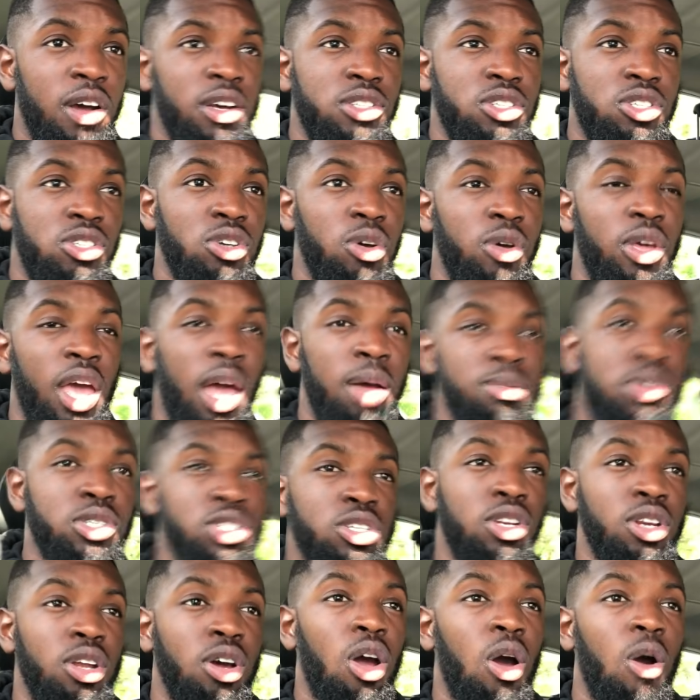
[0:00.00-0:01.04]
so yeah i'm
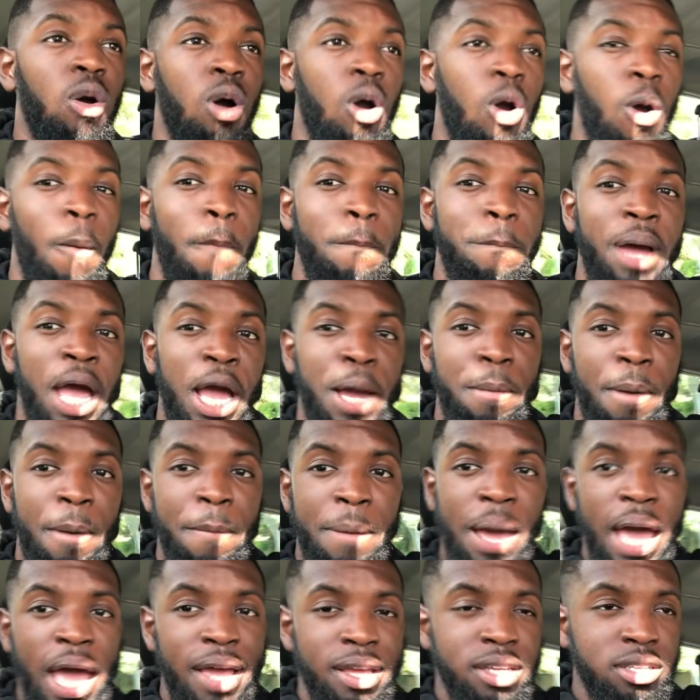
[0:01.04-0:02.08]
just gonna go home pack my
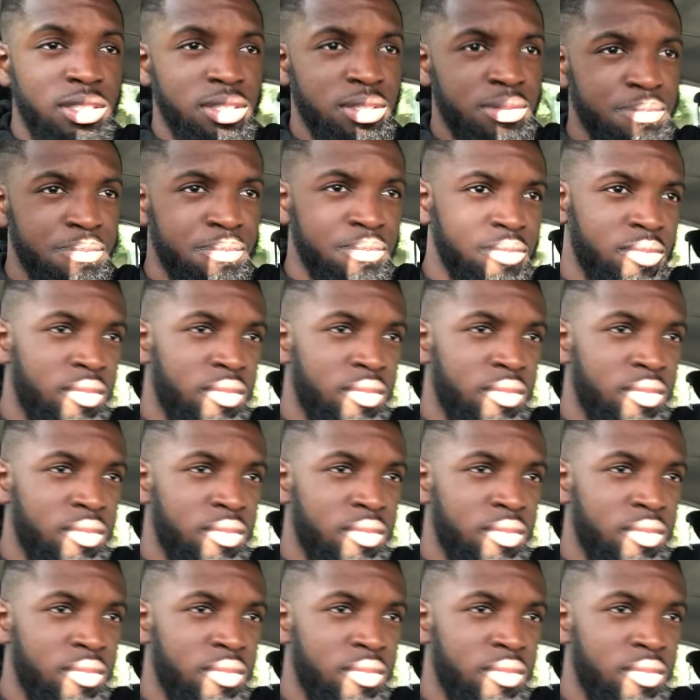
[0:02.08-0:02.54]
bags